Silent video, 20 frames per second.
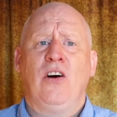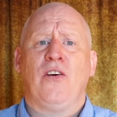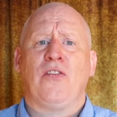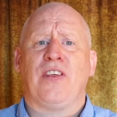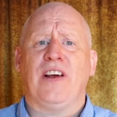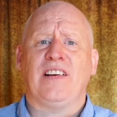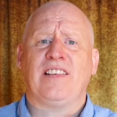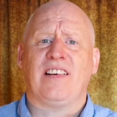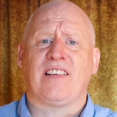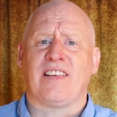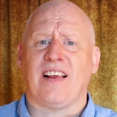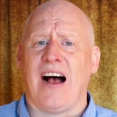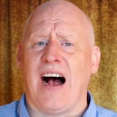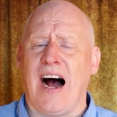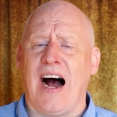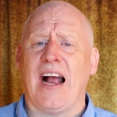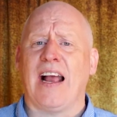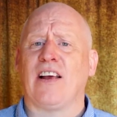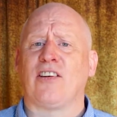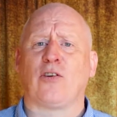This is the
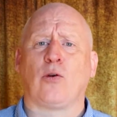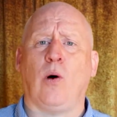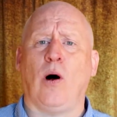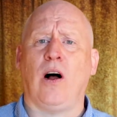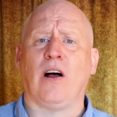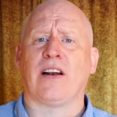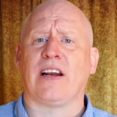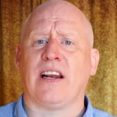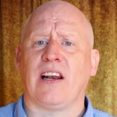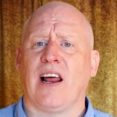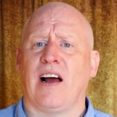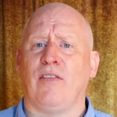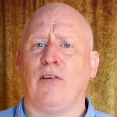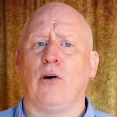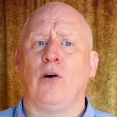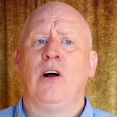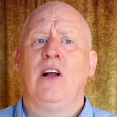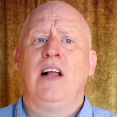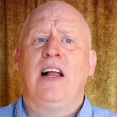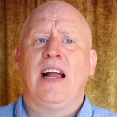highest quality
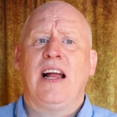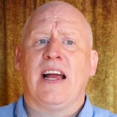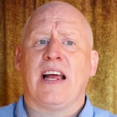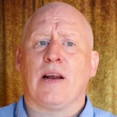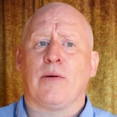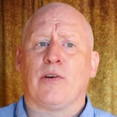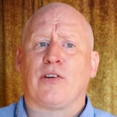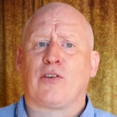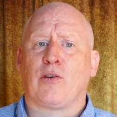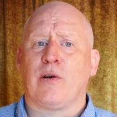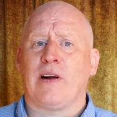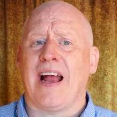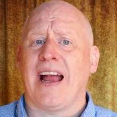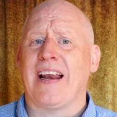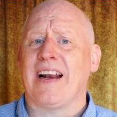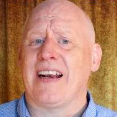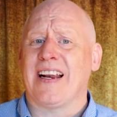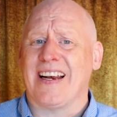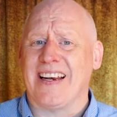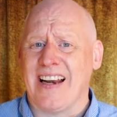level, and it was
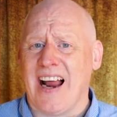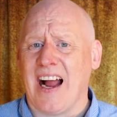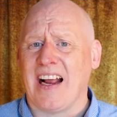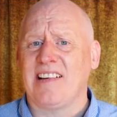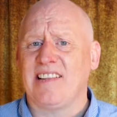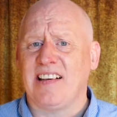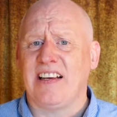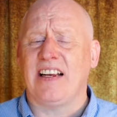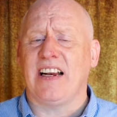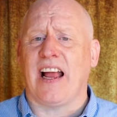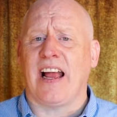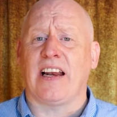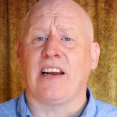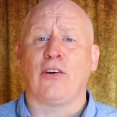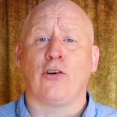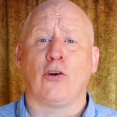created in 1980